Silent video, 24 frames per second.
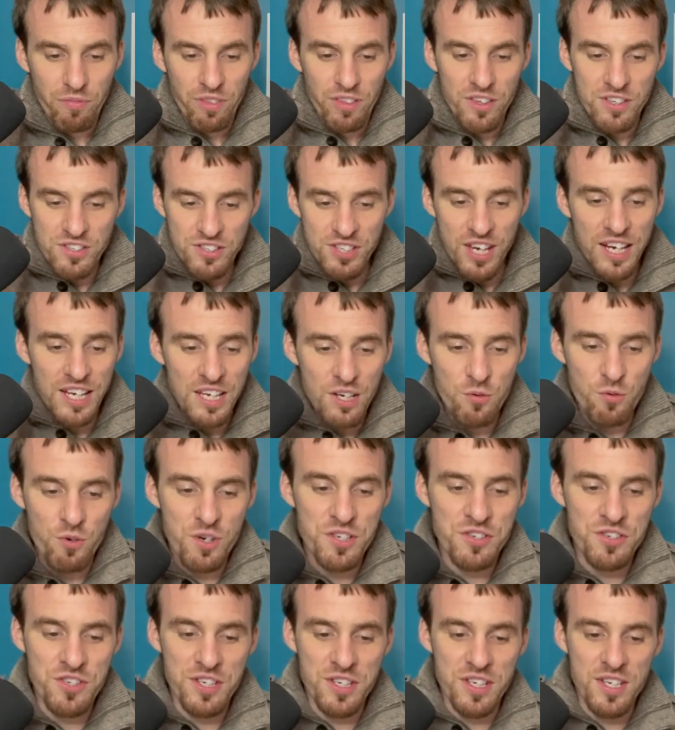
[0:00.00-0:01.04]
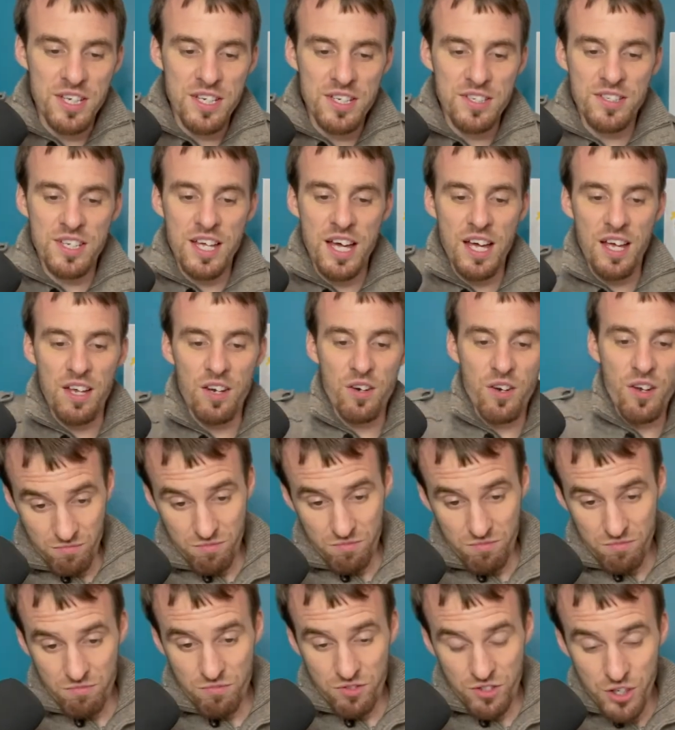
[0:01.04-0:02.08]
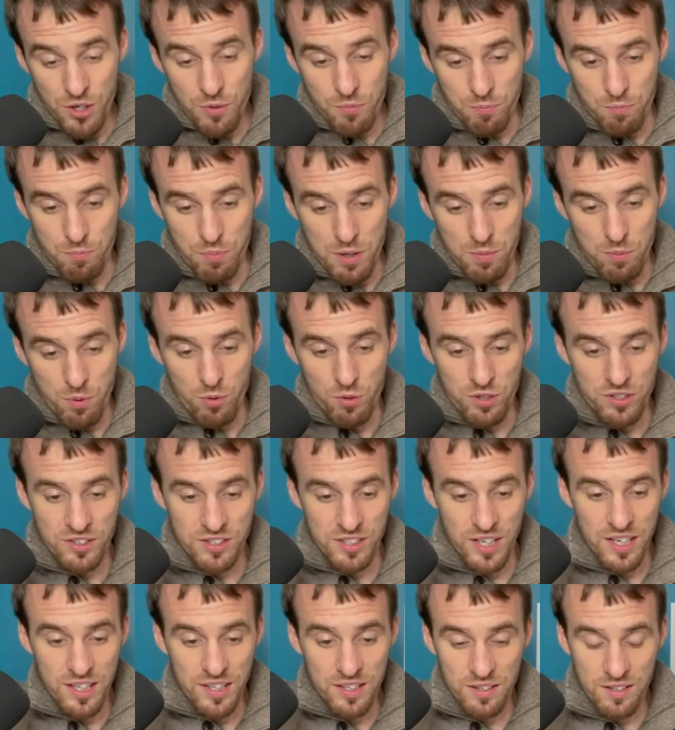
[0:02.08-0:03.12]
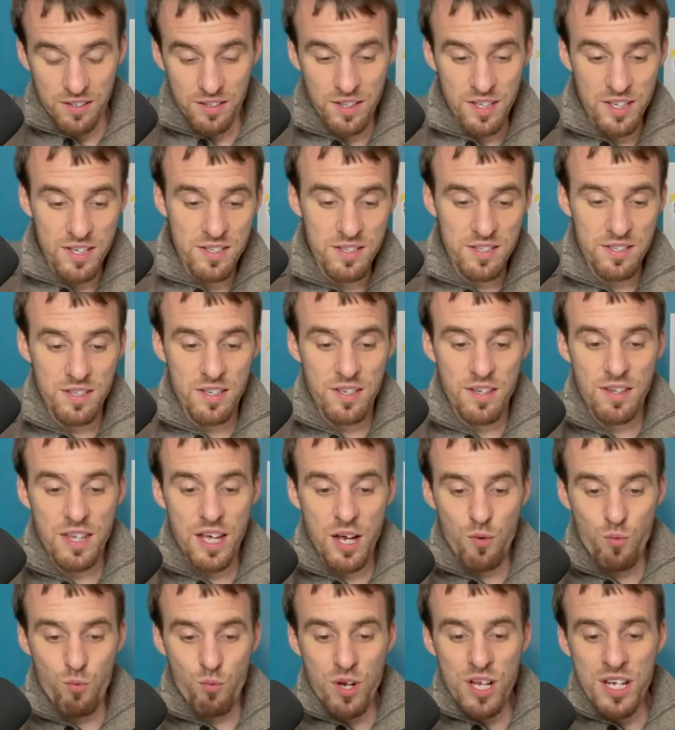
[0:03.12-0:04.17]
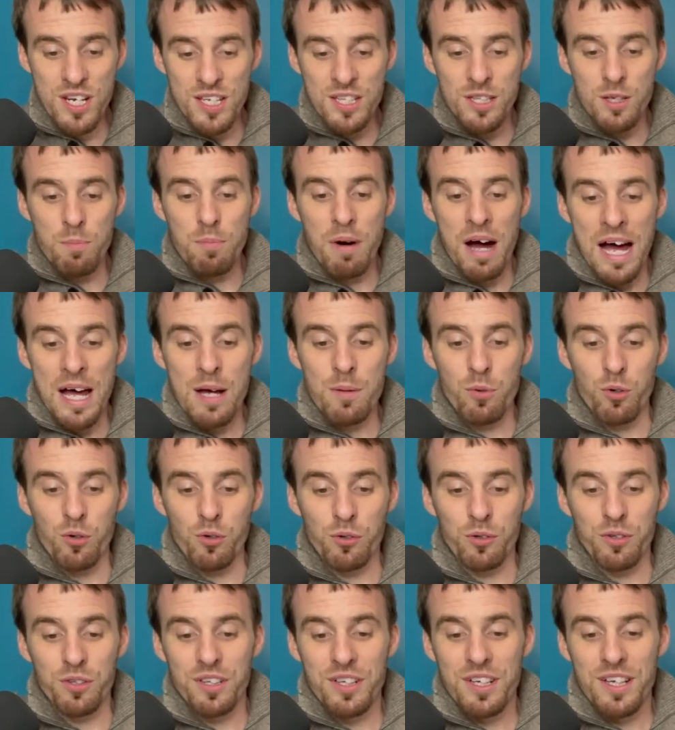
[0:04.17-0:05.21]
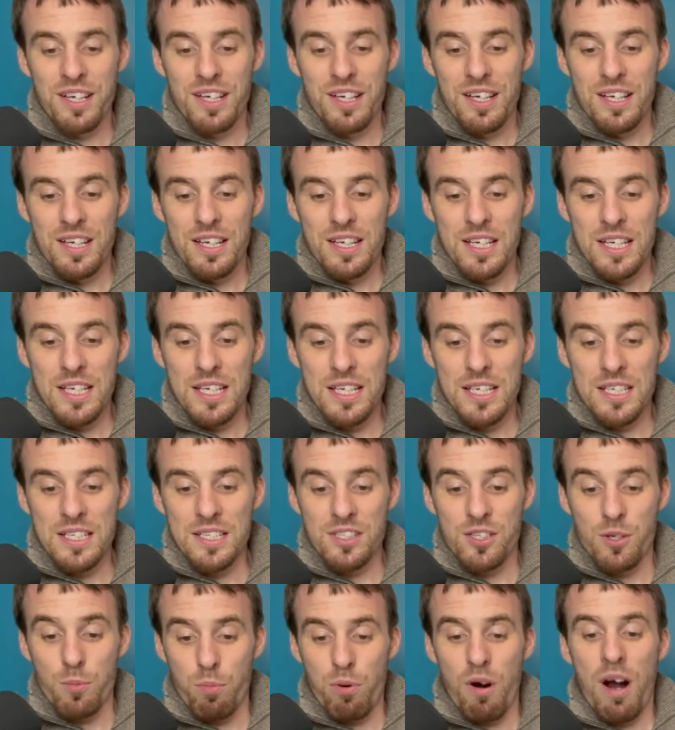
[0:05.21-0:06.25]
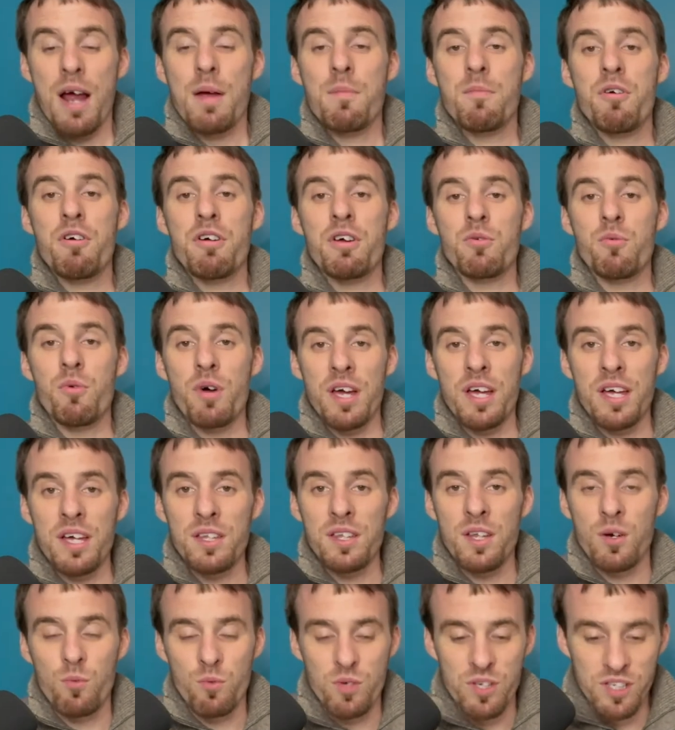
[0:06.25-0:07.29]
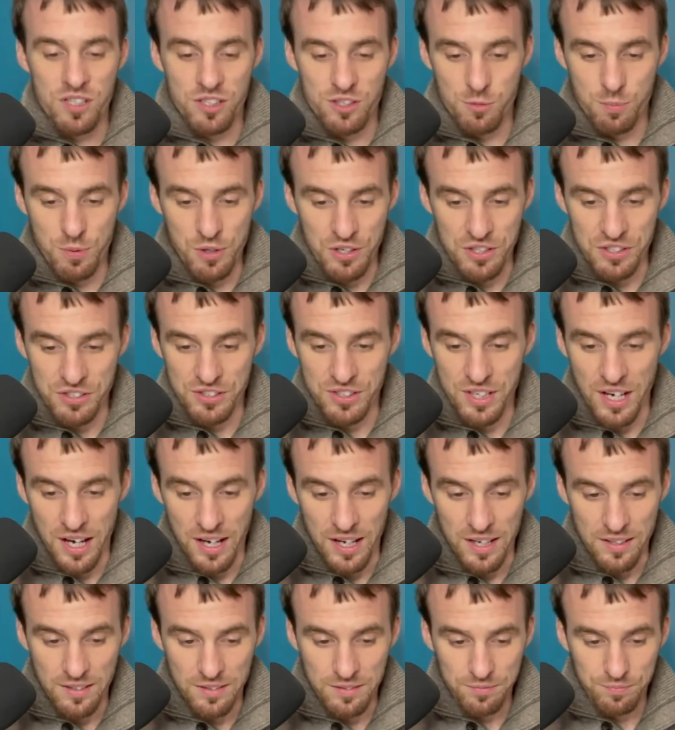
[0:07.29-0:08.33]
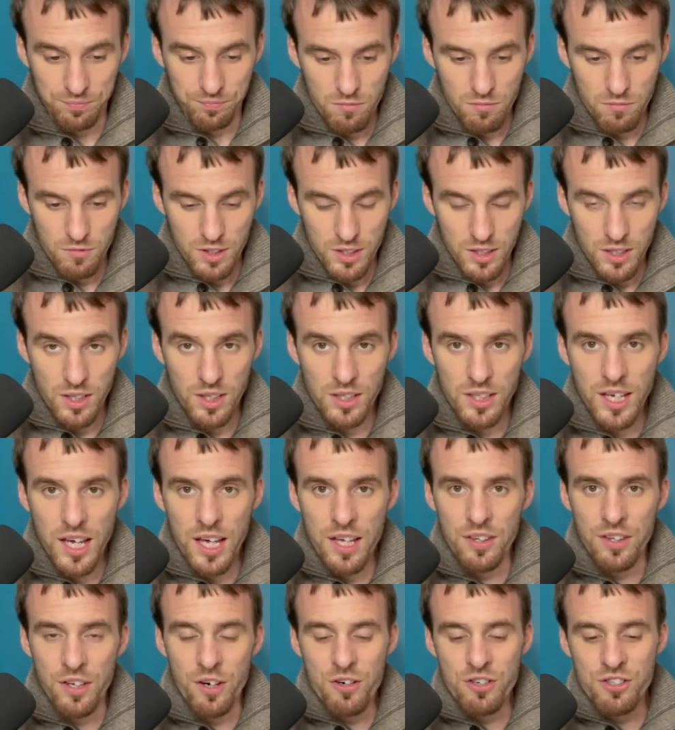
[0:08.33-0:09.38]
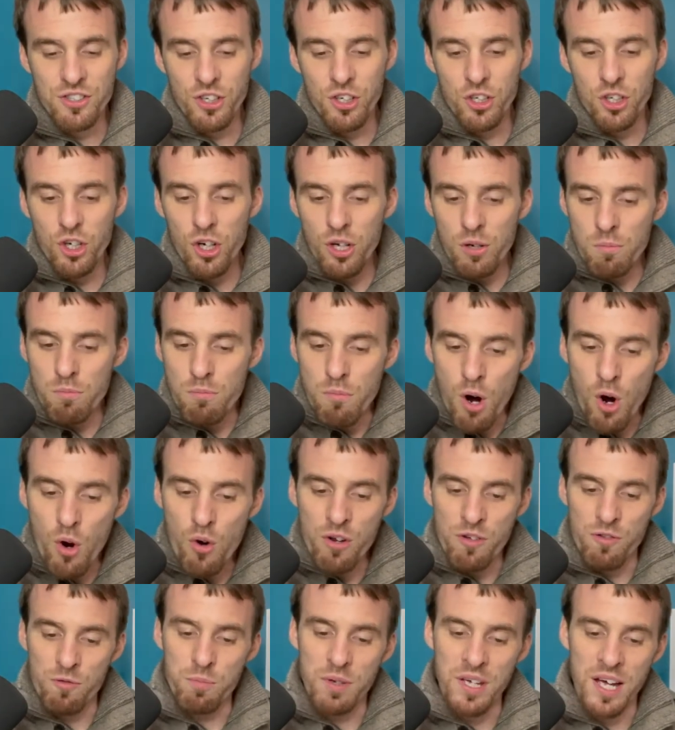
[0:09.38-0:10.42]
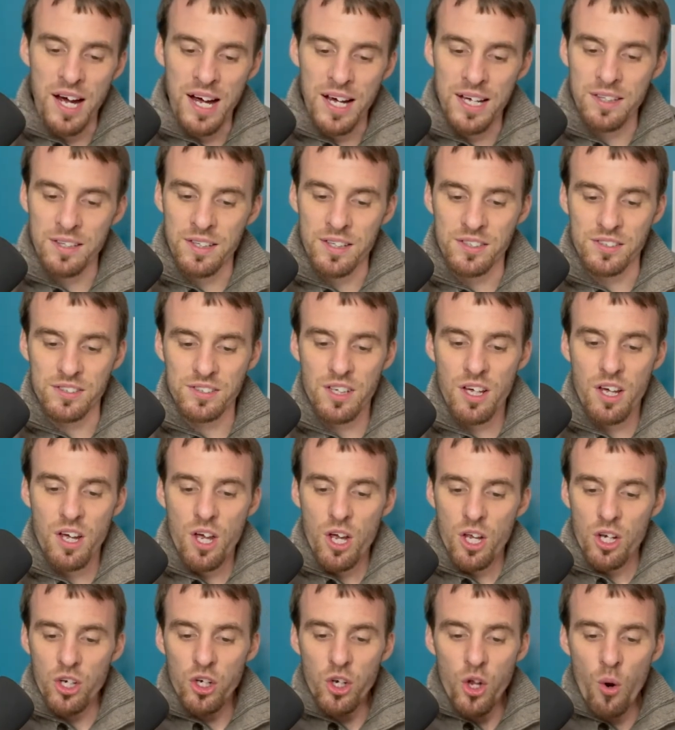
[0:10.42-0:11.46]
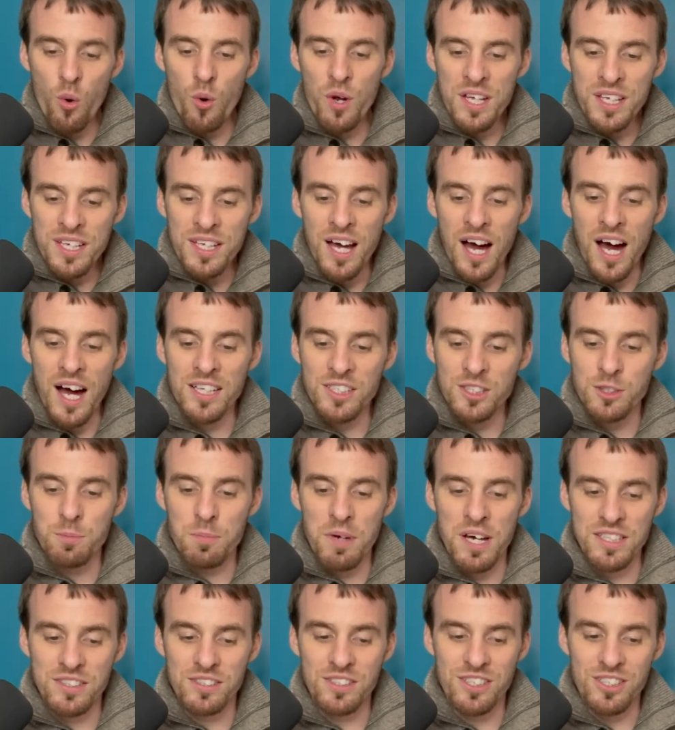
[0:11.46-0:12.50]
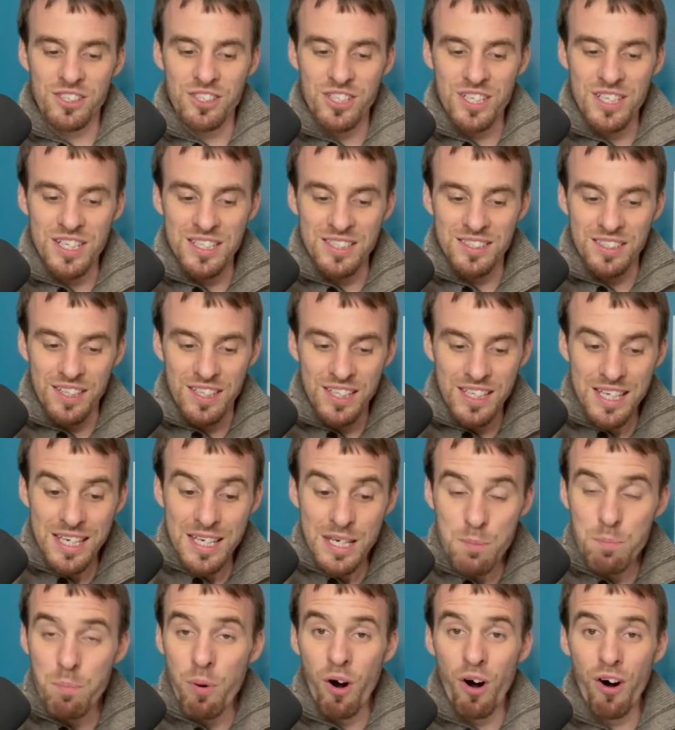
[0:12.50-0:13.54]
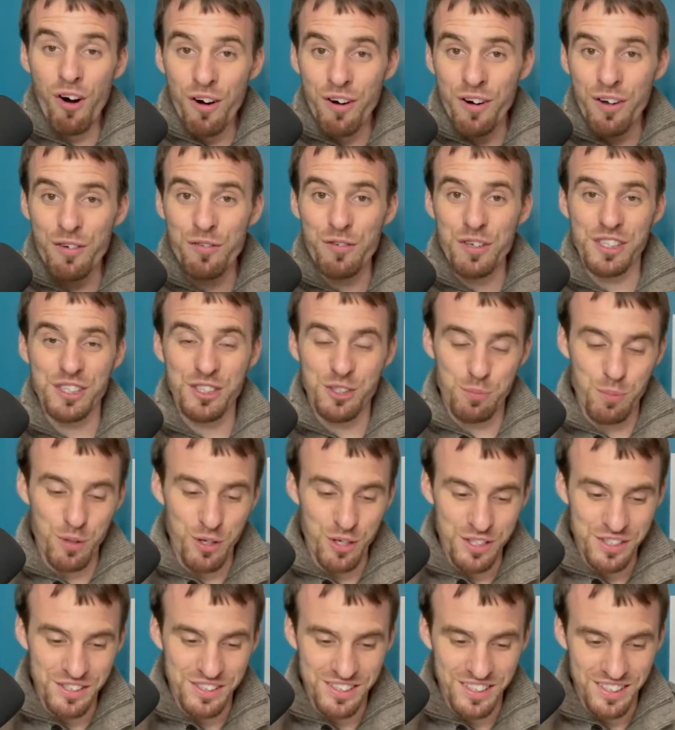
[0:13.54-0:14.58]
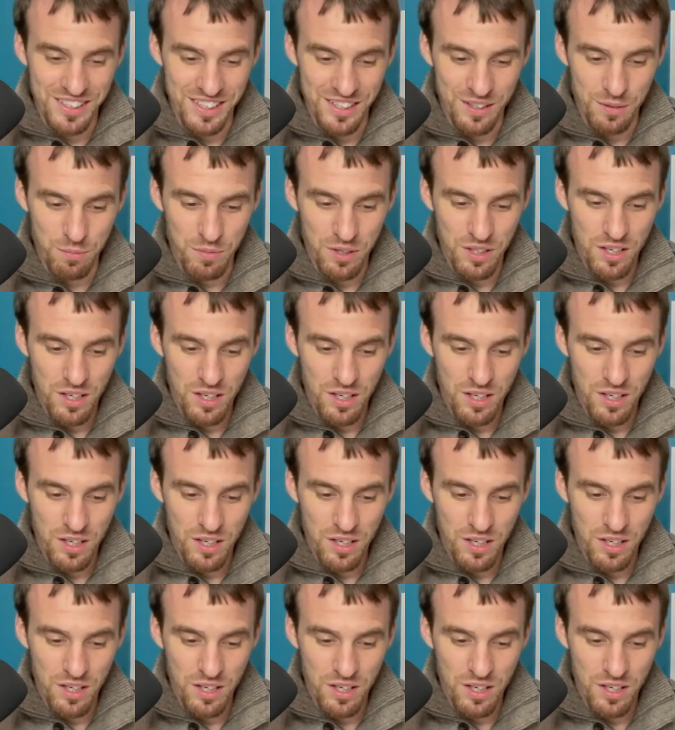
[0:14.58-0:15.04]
The second reason is that some people would say this, that reading the Bible is the primary way that we experience God. Again, there is a good motive behind this. Knowing God's message is a key part of experiencing Him,